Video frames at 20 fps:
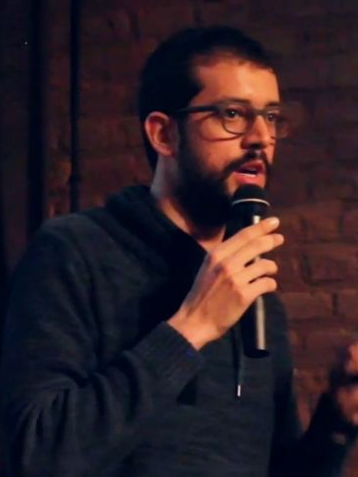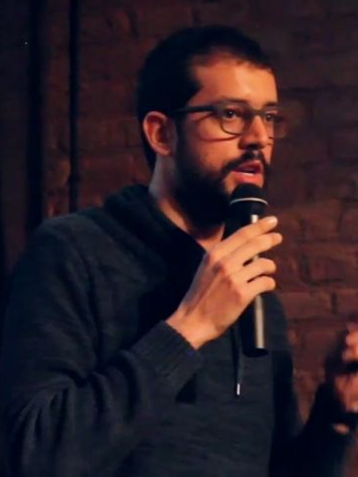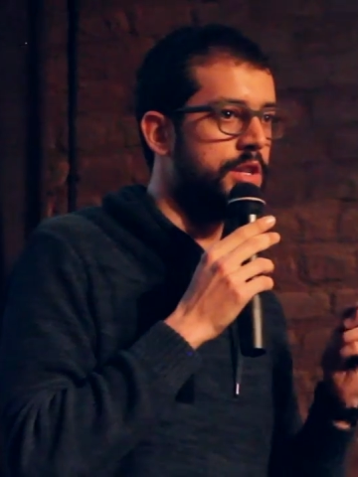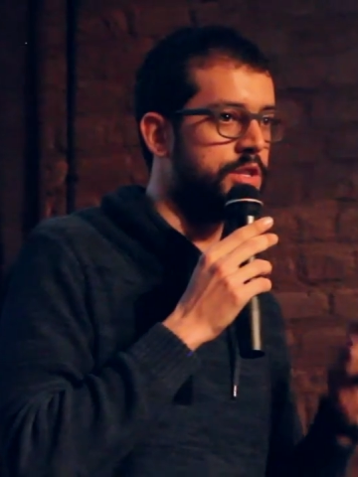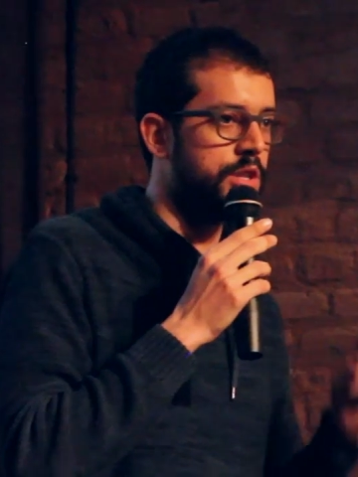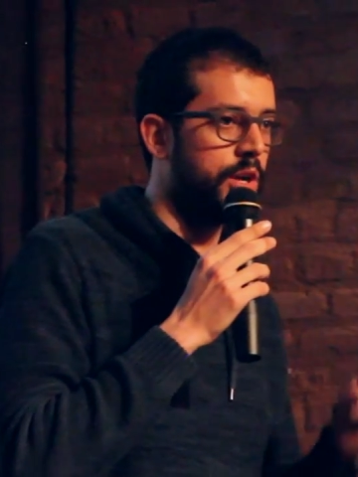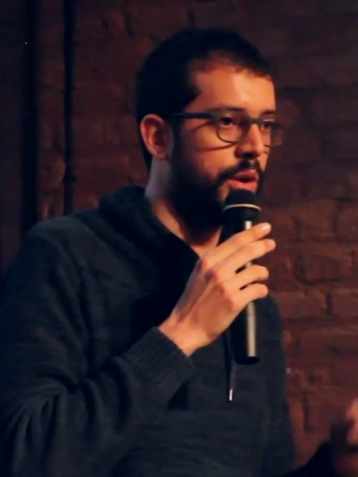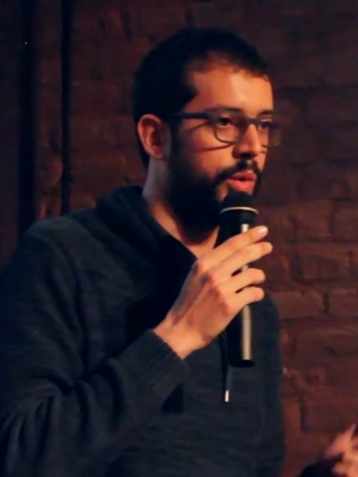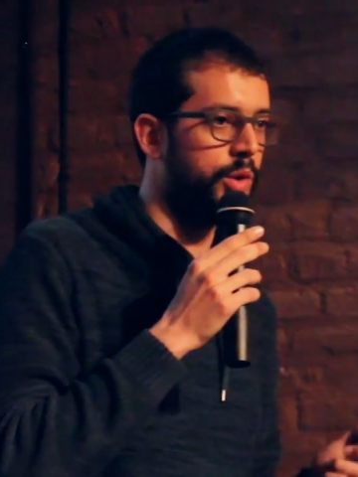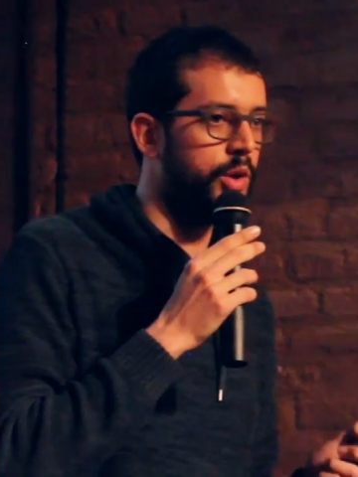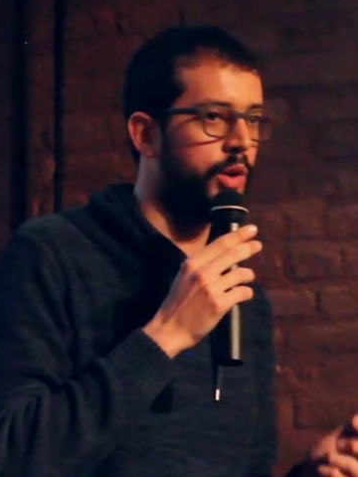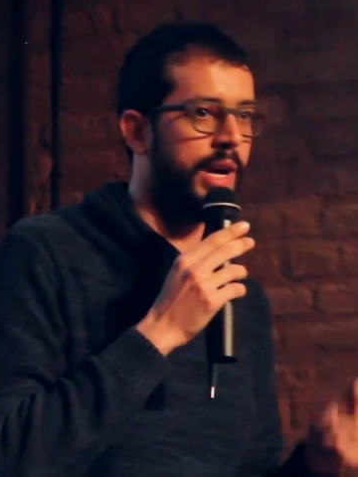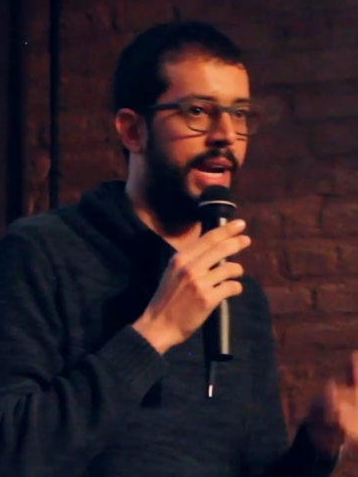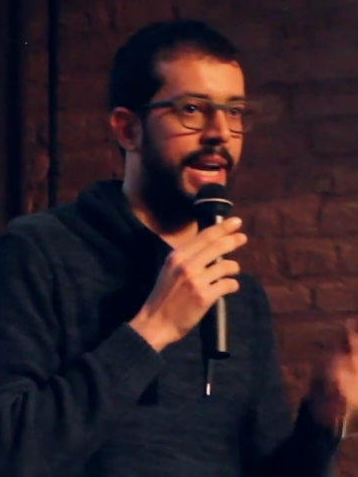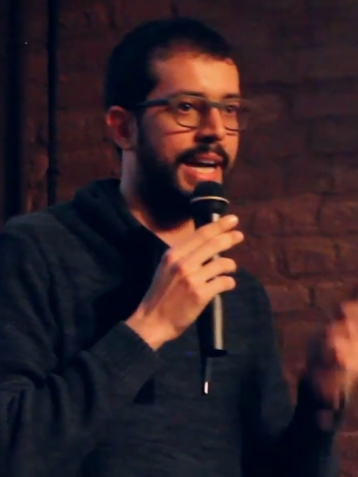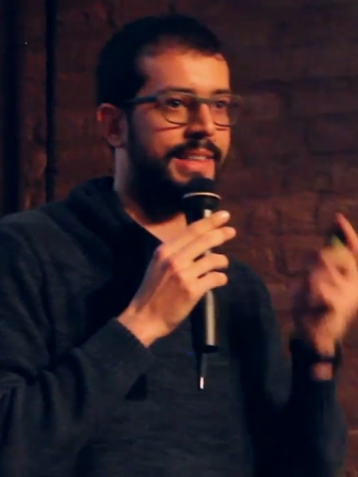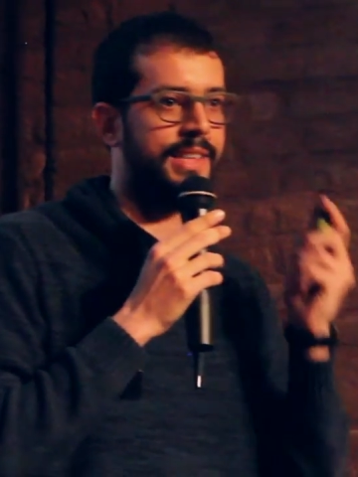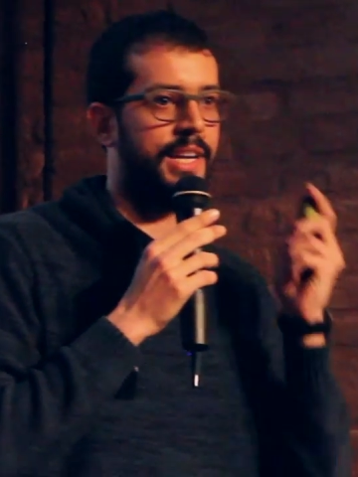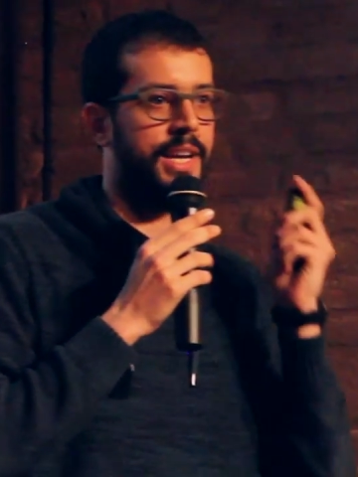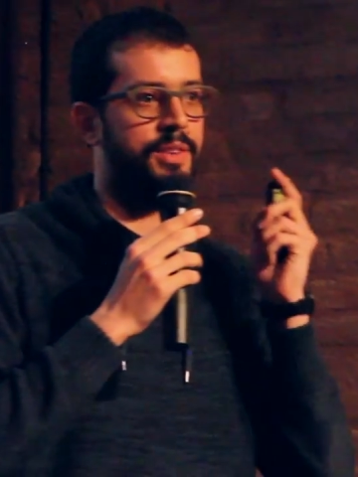So you can
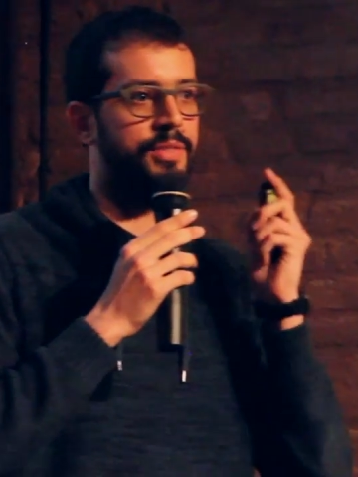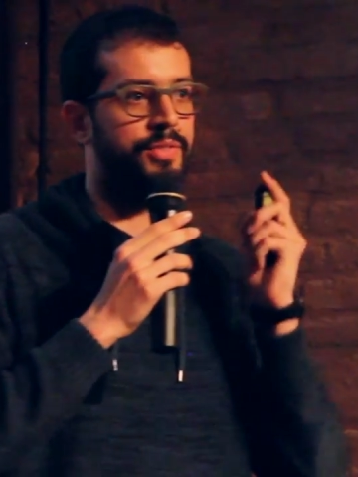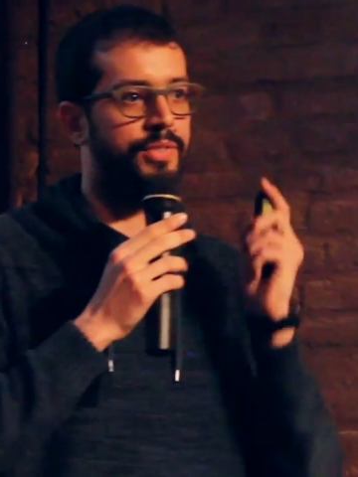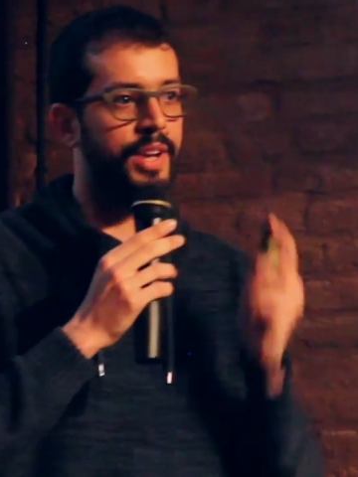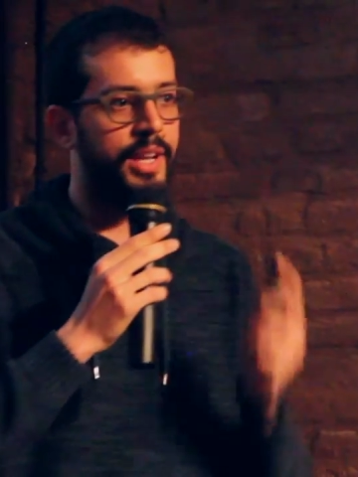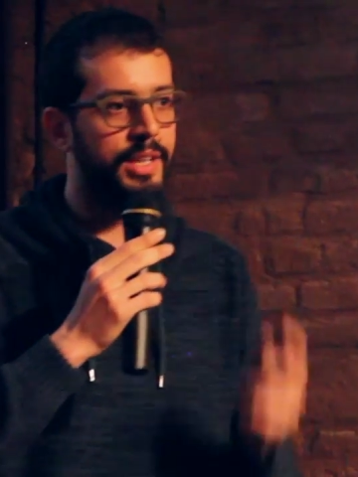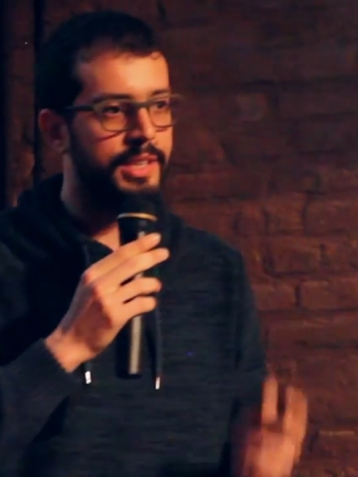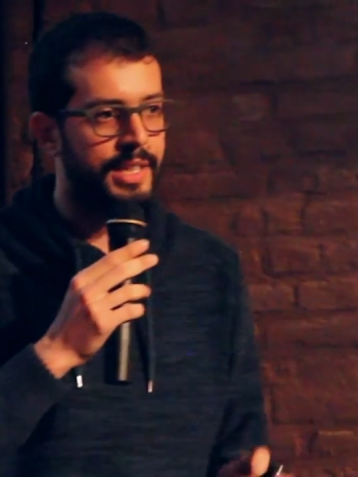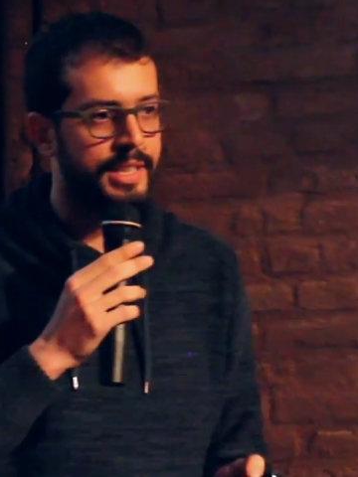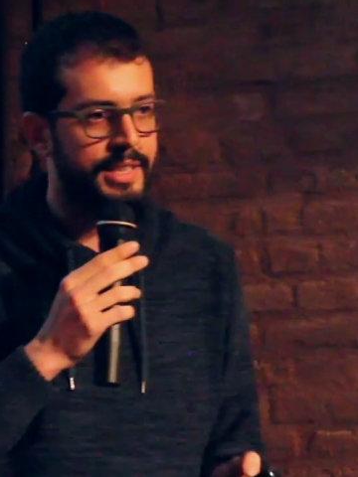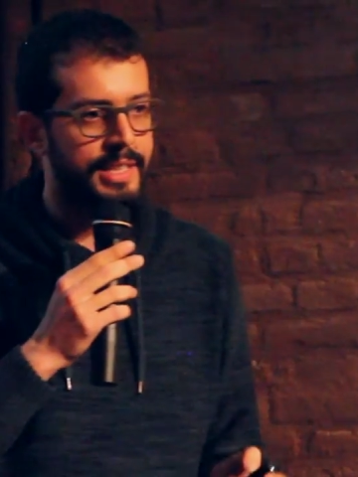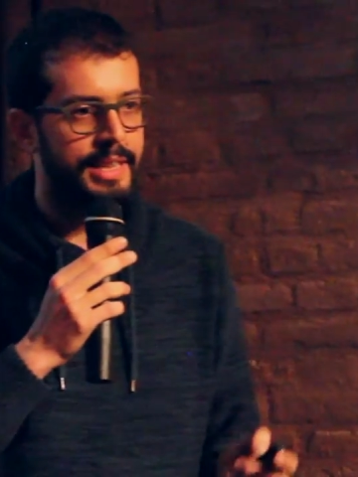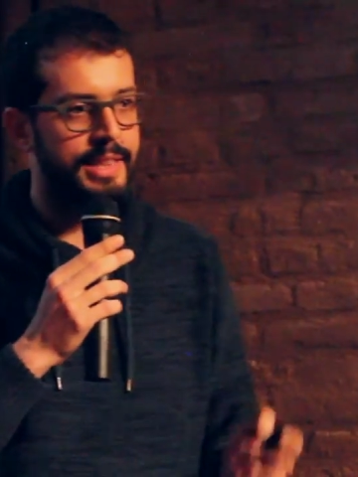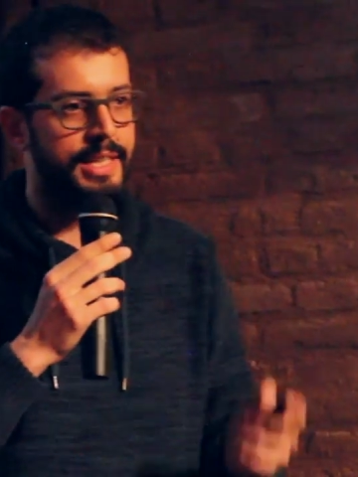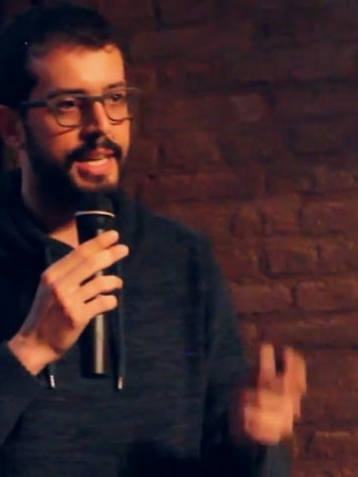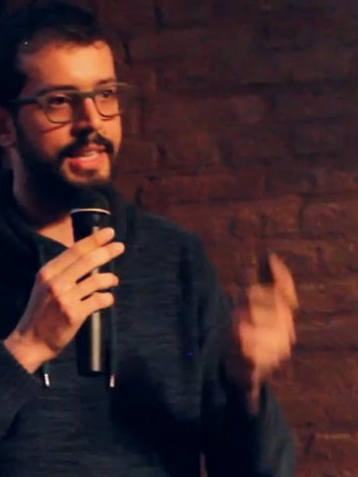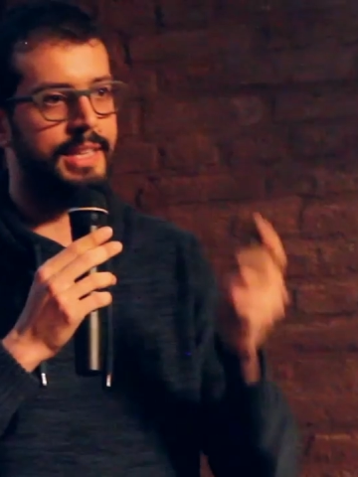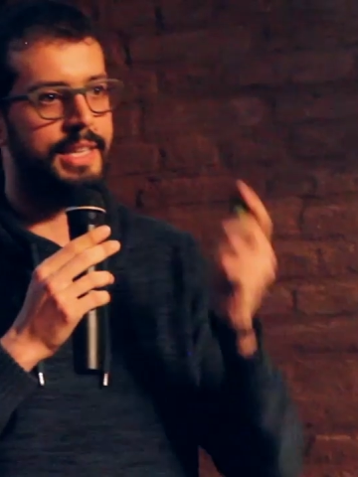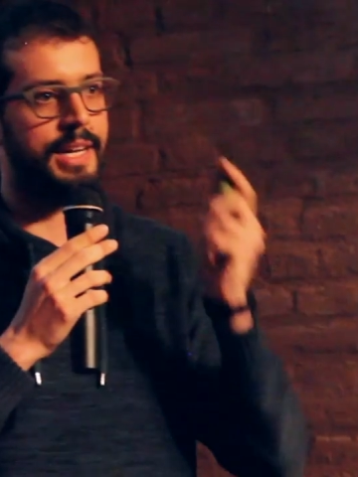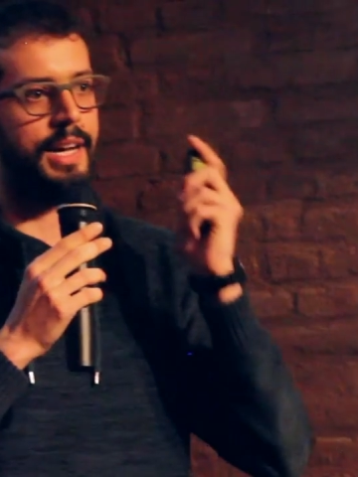actually filter that
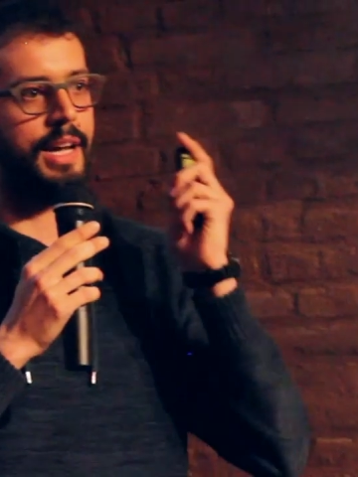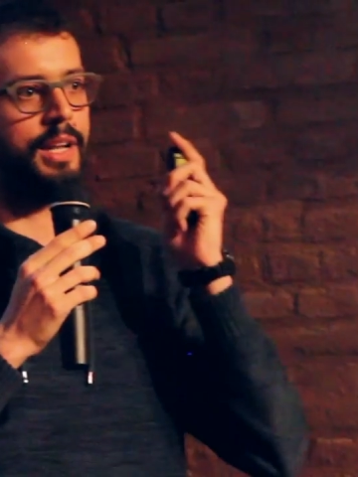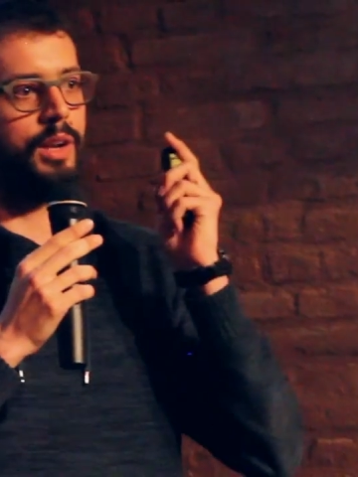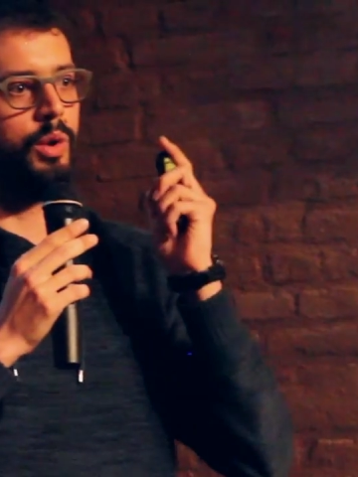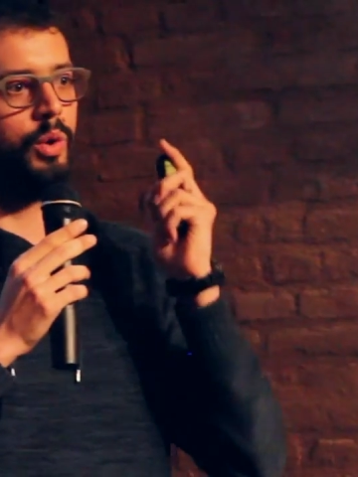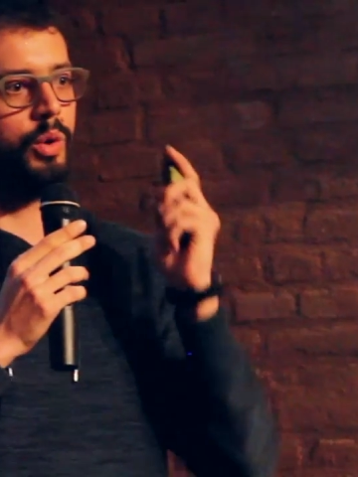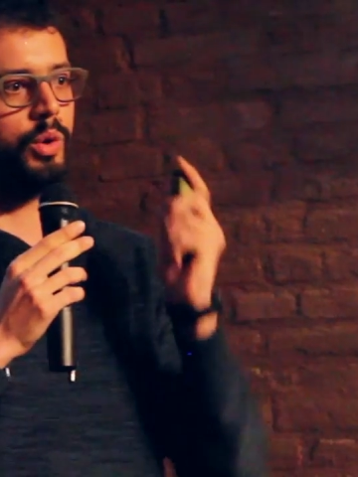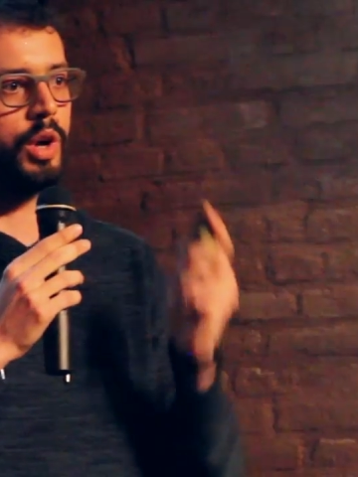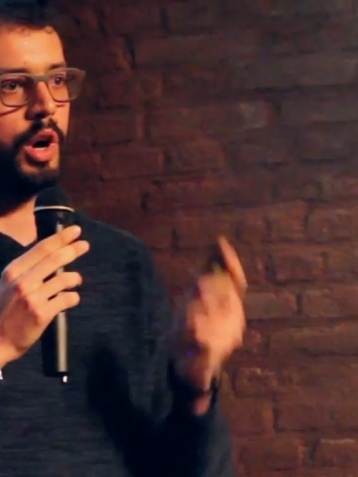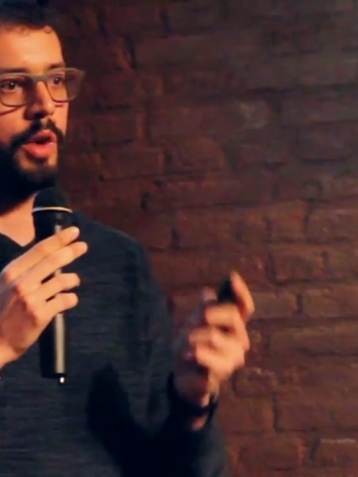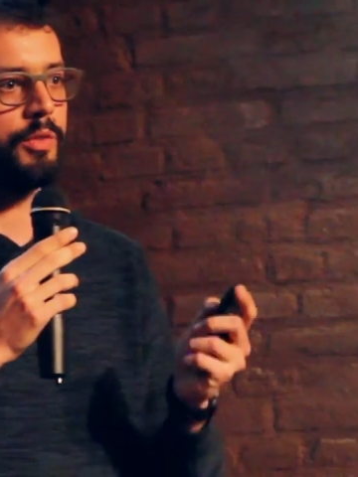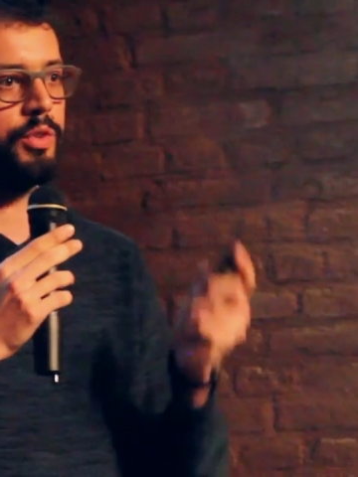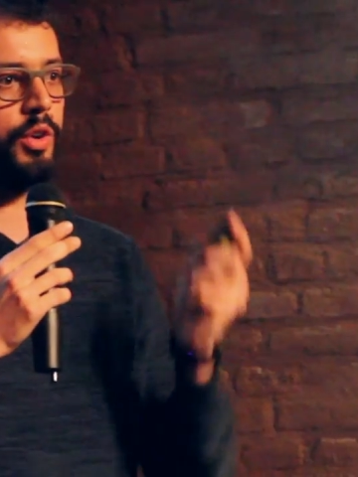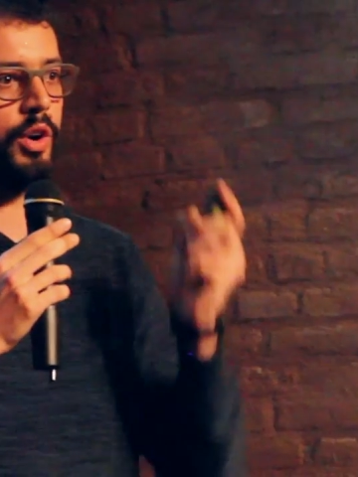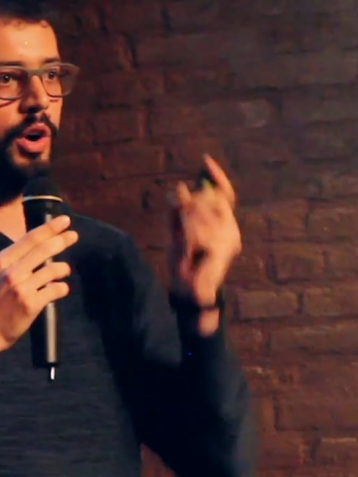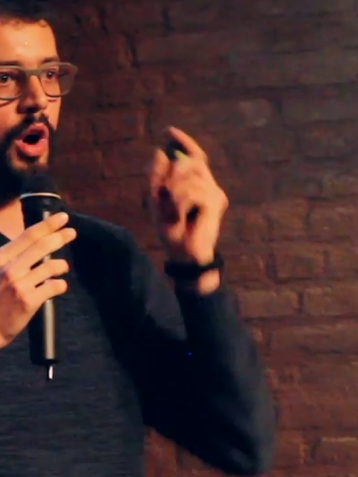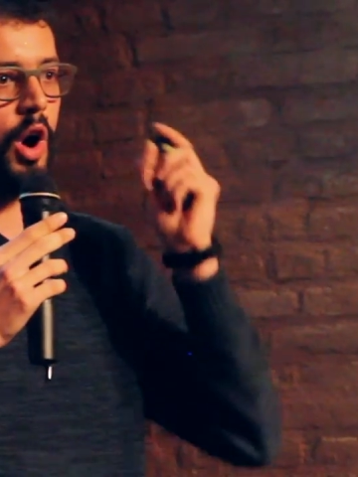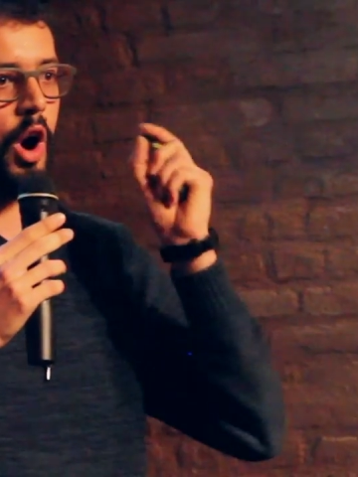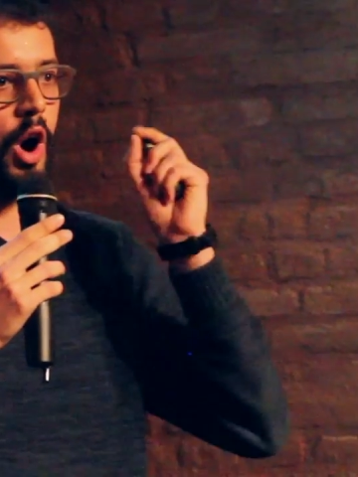data and look for